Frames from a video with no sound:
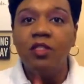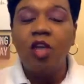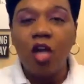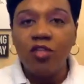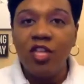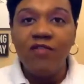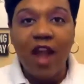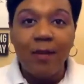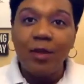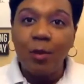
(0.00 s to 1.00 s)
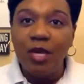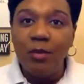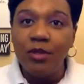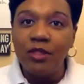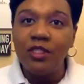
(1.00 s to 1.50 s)
talk to the environmental
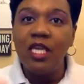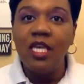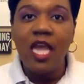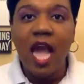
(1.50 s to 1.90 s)
people to see